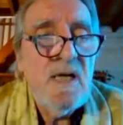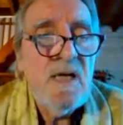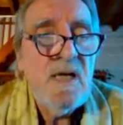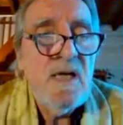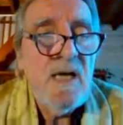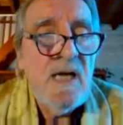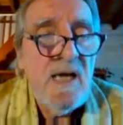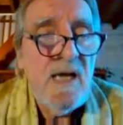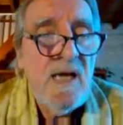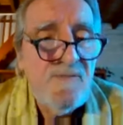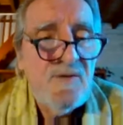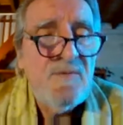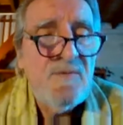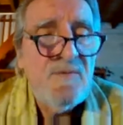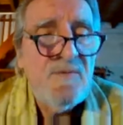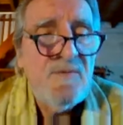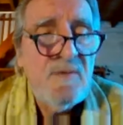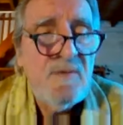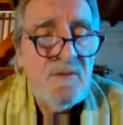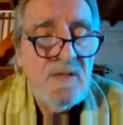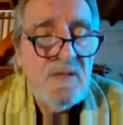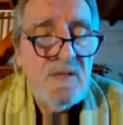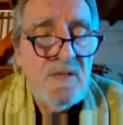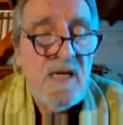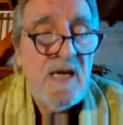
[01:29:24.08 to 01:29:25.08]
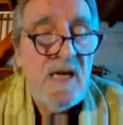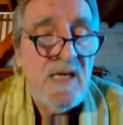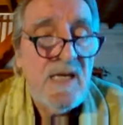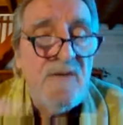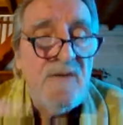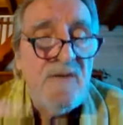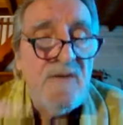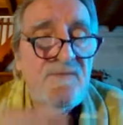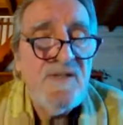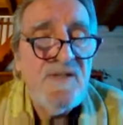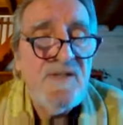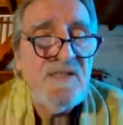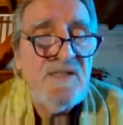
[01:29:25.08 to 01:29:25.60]
I have
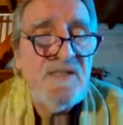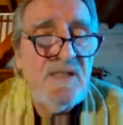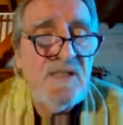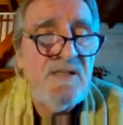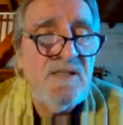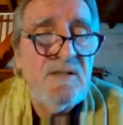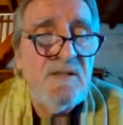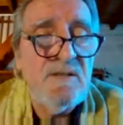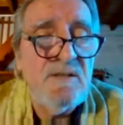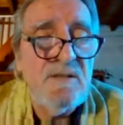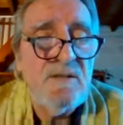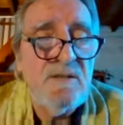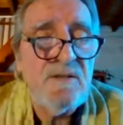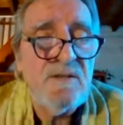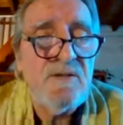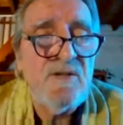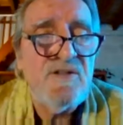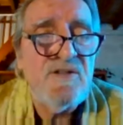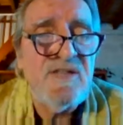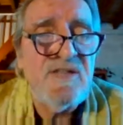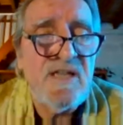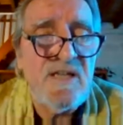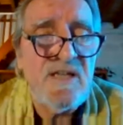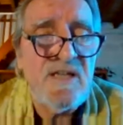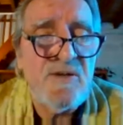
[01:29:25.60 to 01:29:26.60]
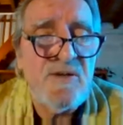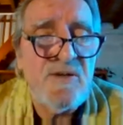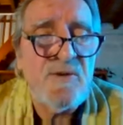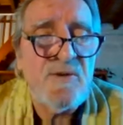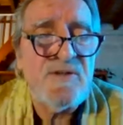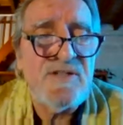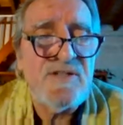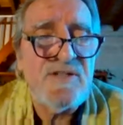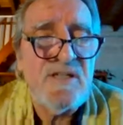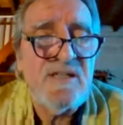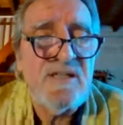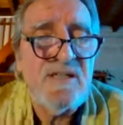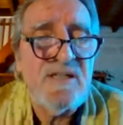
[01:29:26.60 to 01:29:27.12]
visited a
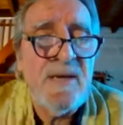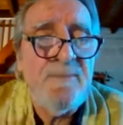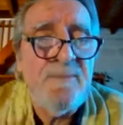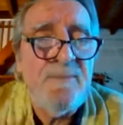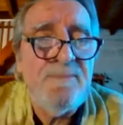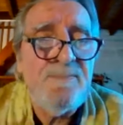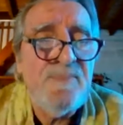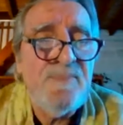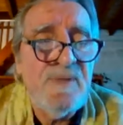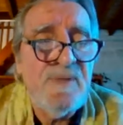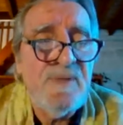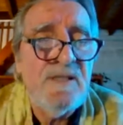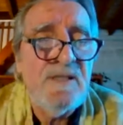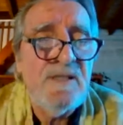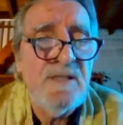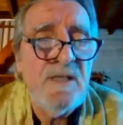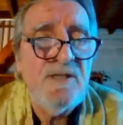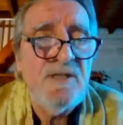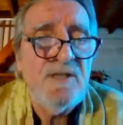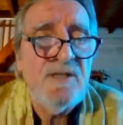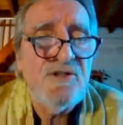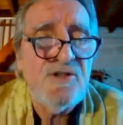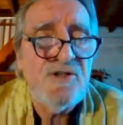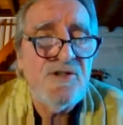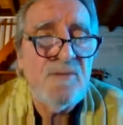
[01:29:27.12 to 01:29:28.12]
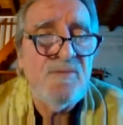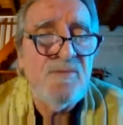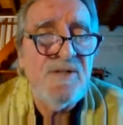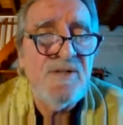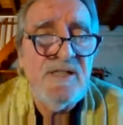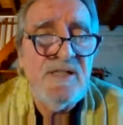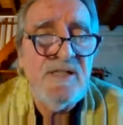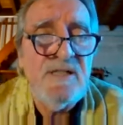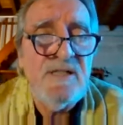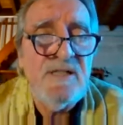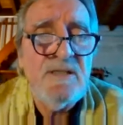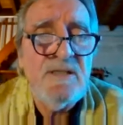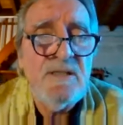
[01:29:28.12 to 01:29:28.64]
concentration camp in
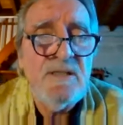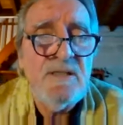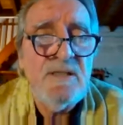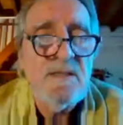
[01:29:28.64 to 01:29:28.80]
Germany.